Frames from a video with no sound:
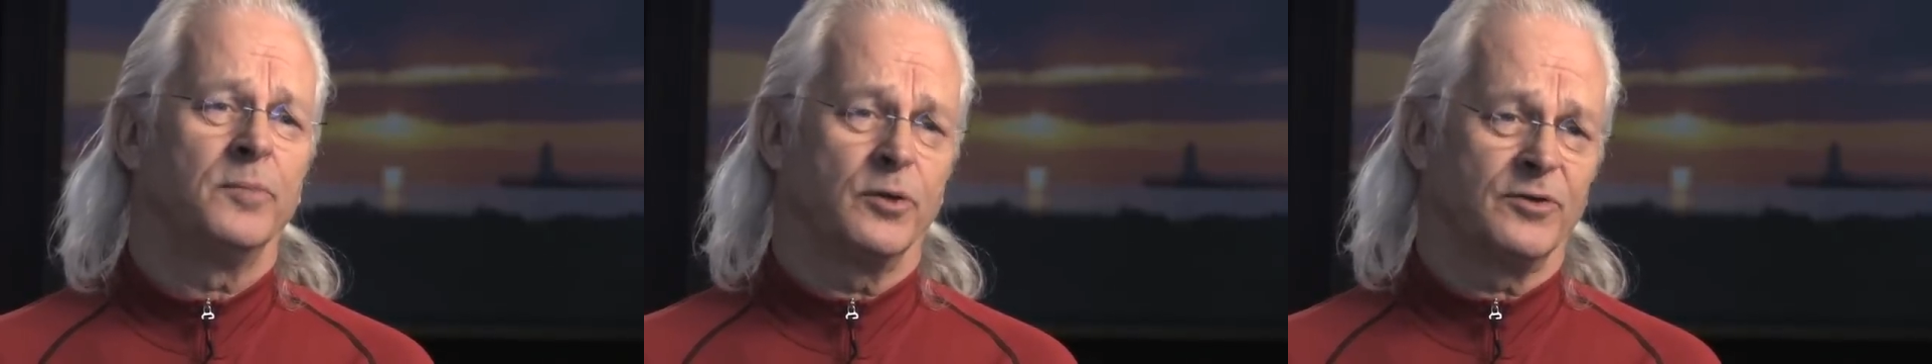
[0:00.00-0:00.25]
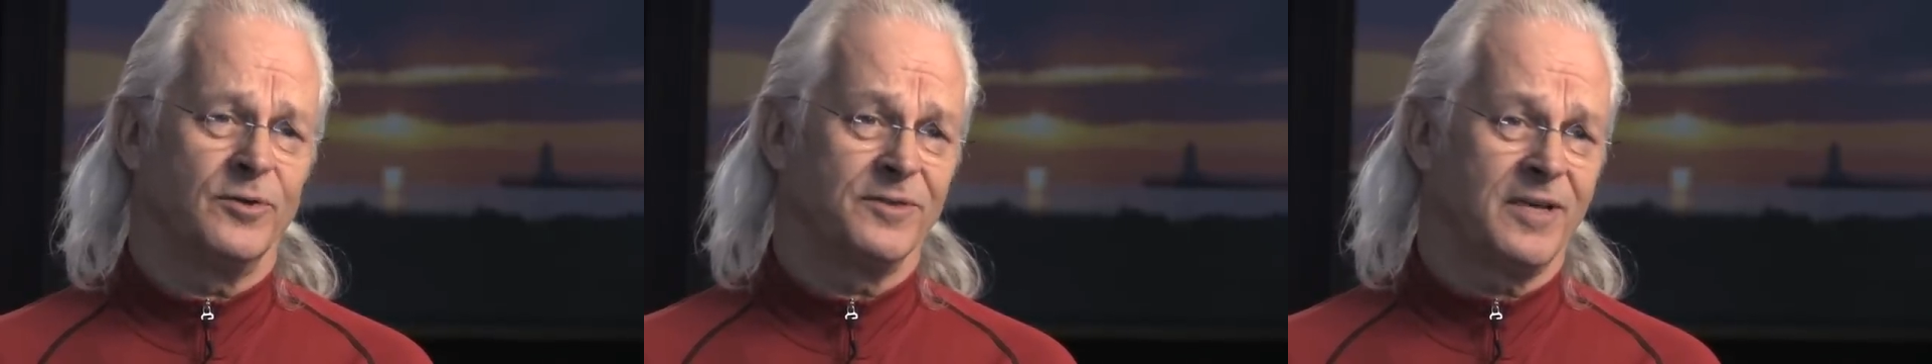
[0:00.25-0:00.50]

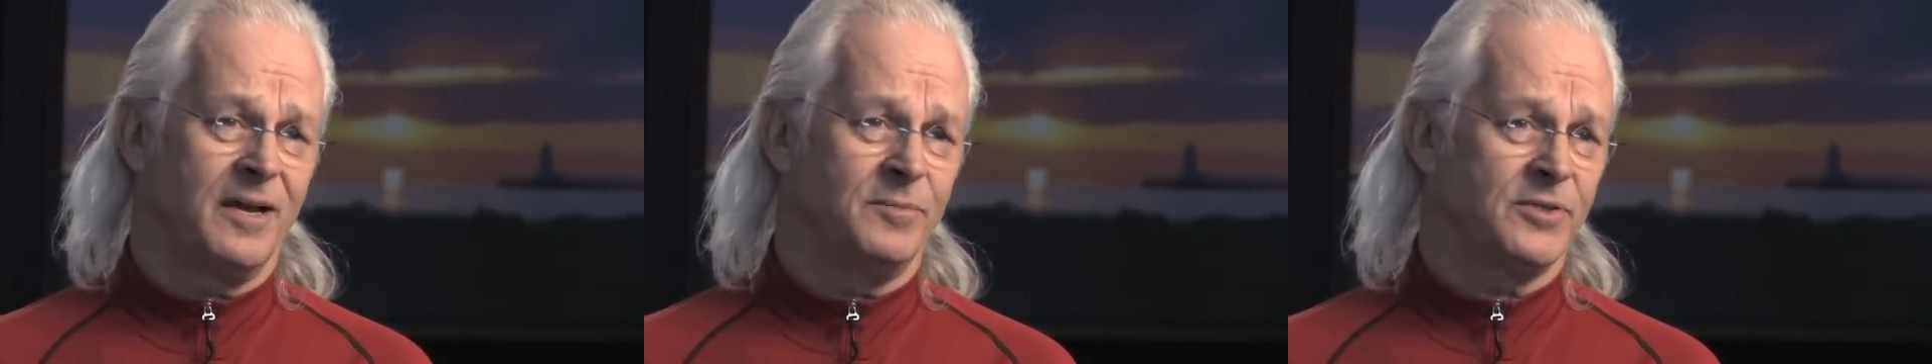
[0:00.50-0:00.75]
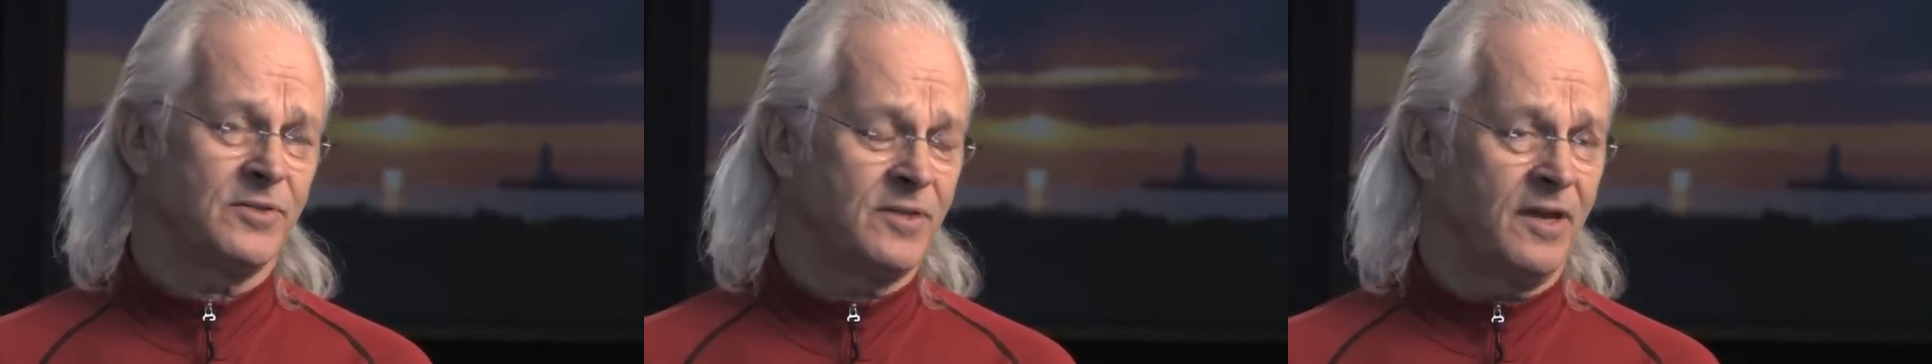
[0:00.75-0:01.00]
personal
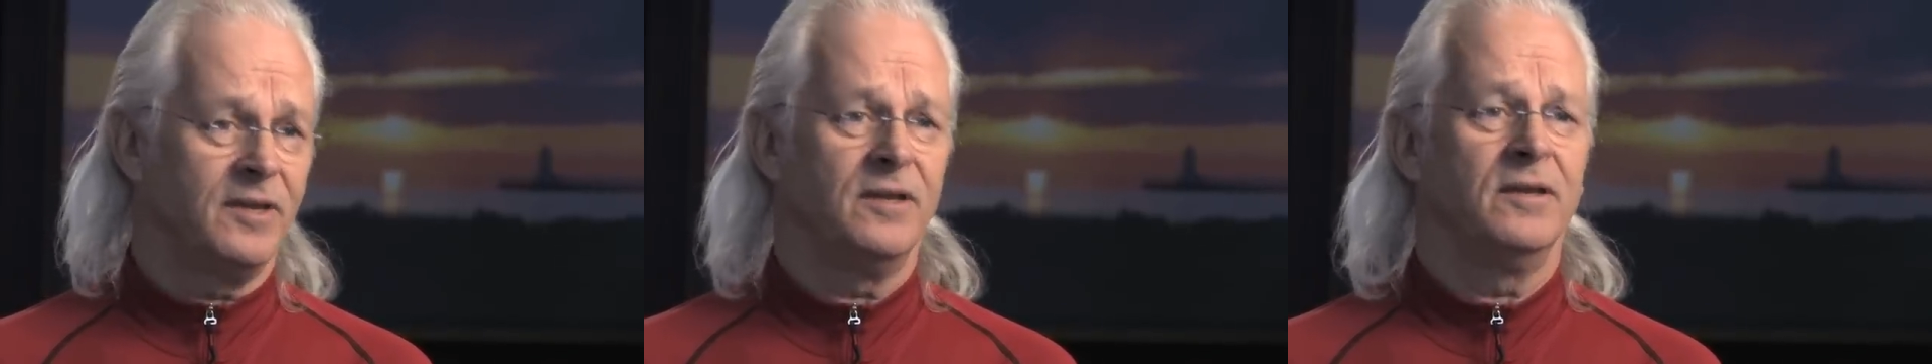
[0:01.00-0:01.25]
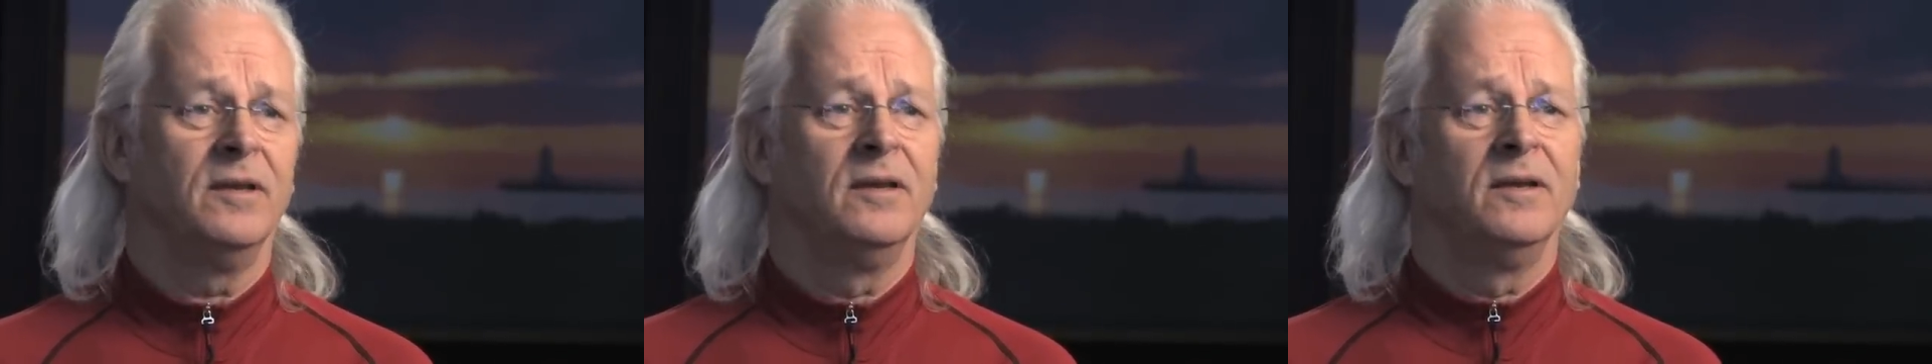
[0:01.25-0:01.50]
time to
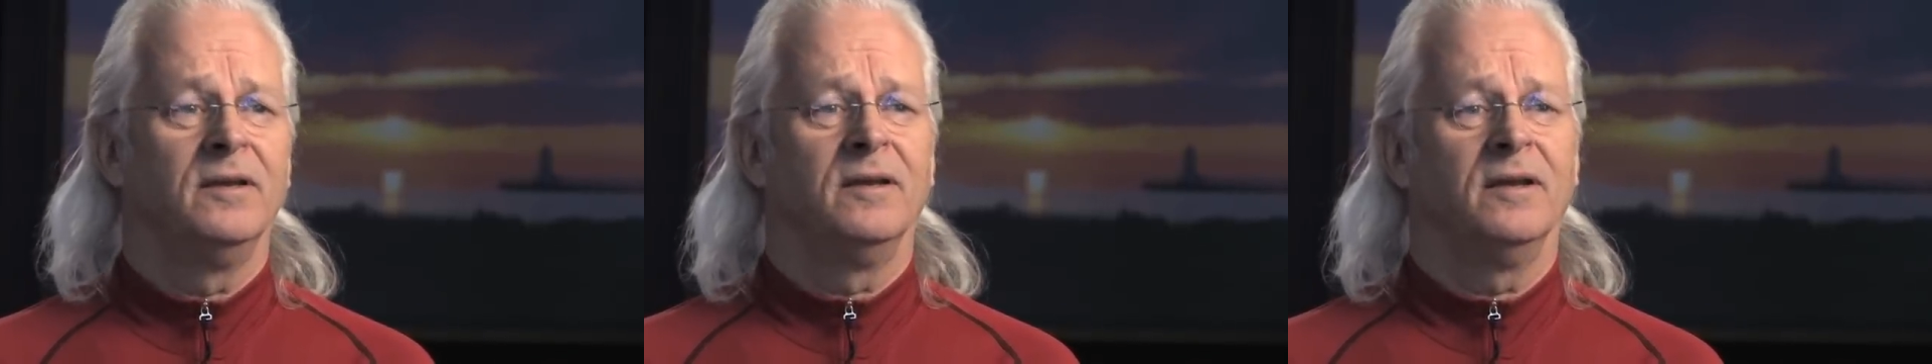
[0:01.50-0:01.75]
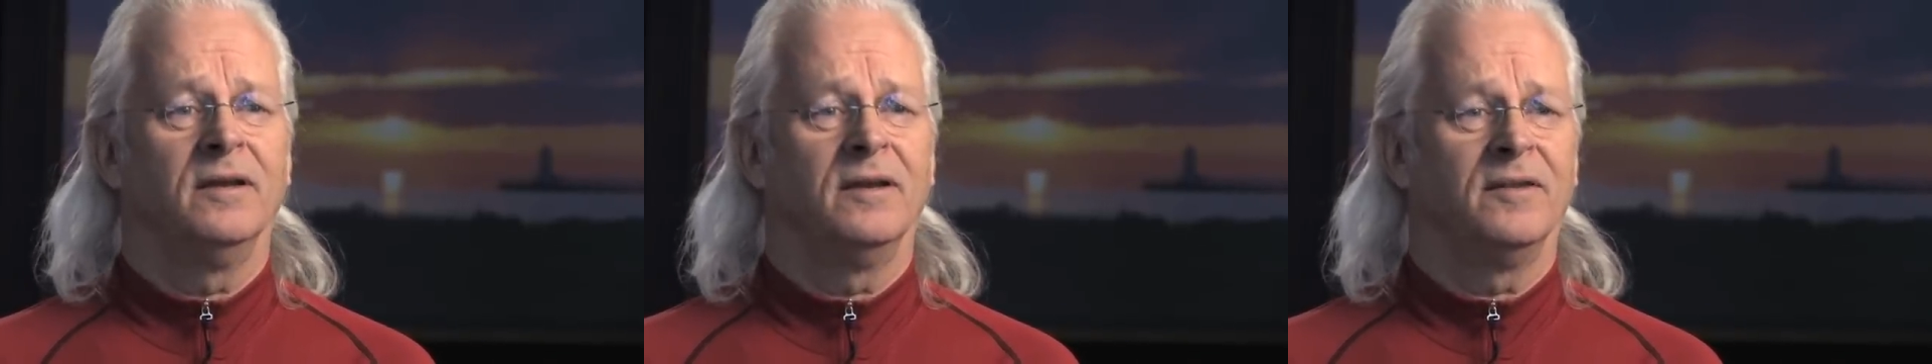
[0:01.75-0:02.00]
study.
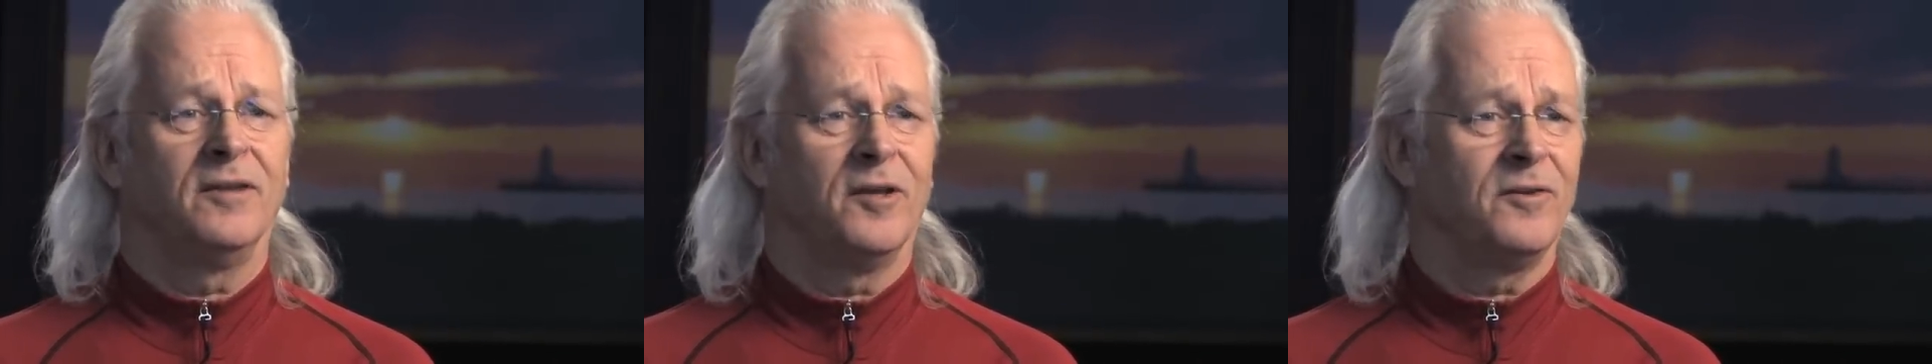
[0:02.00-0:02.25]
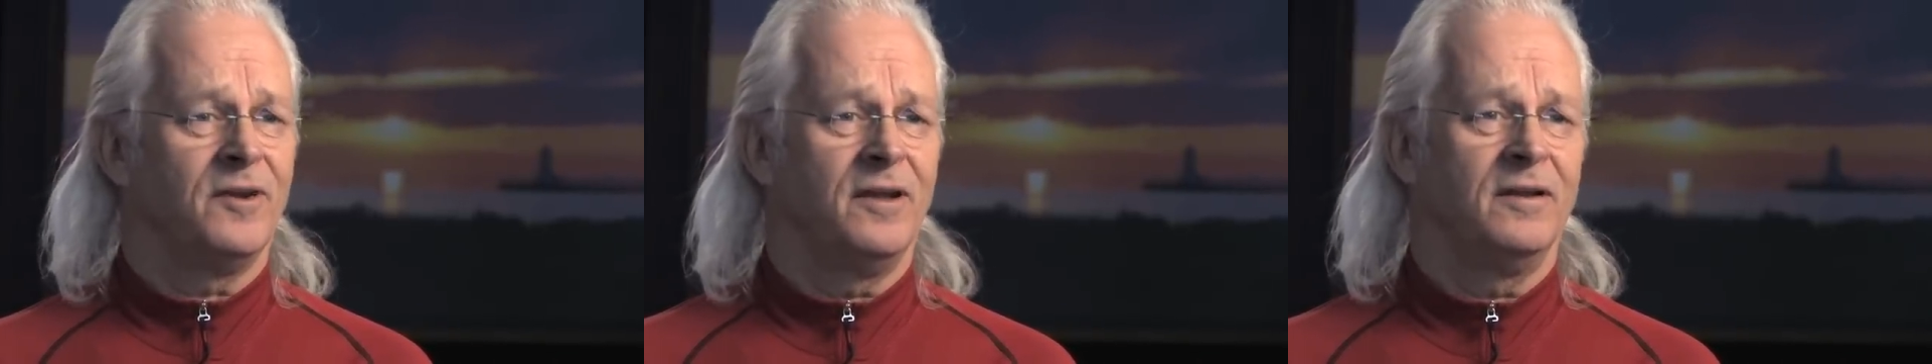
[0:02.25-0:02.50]
And on the
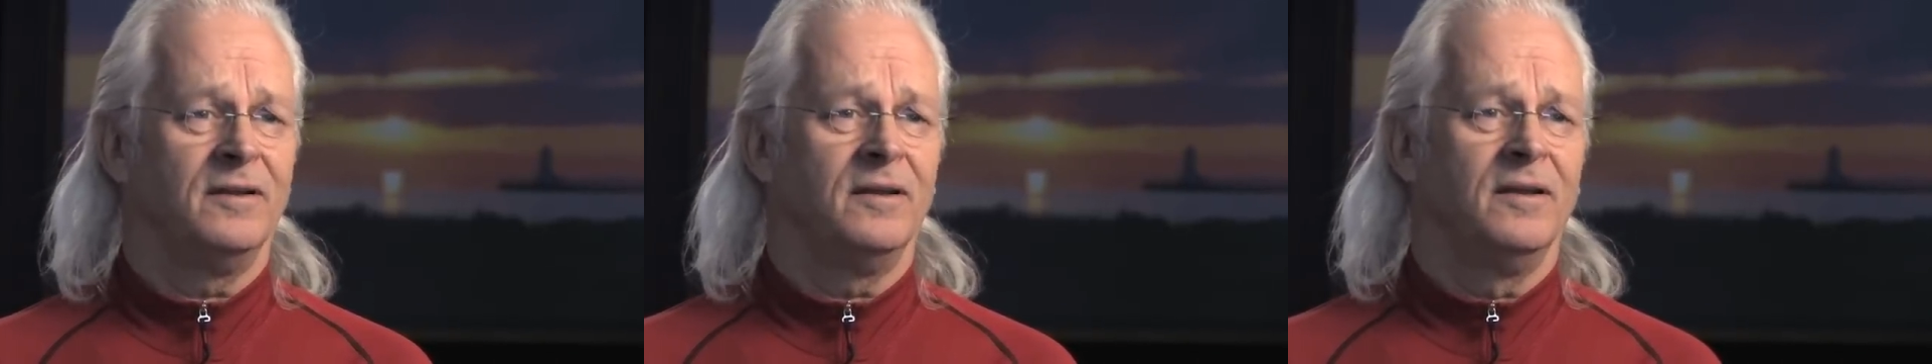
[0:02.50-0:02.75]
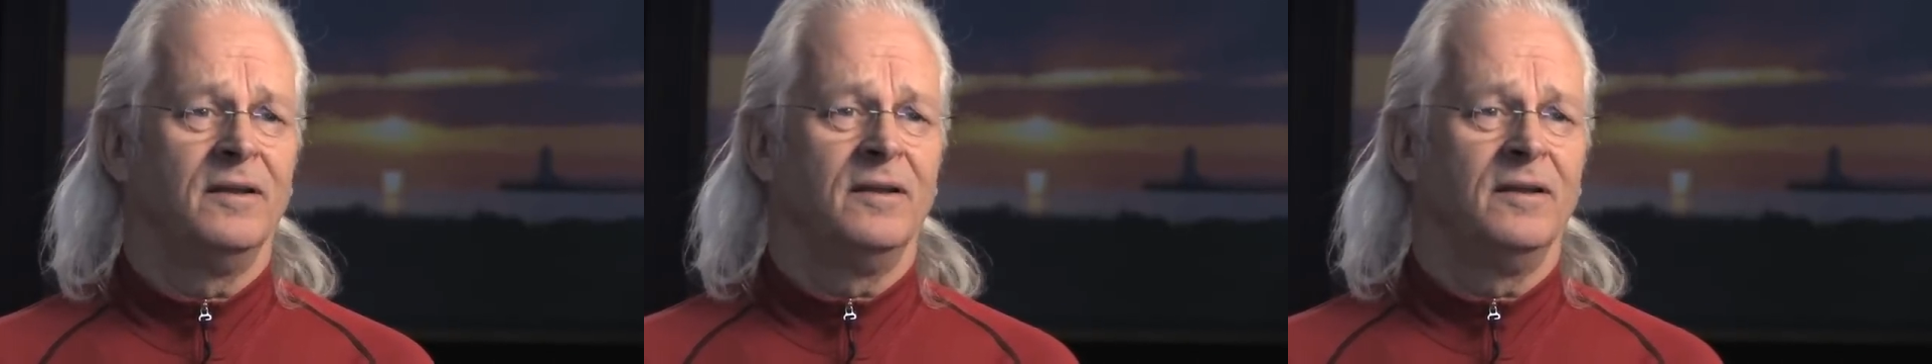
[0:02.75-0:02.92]
other hand,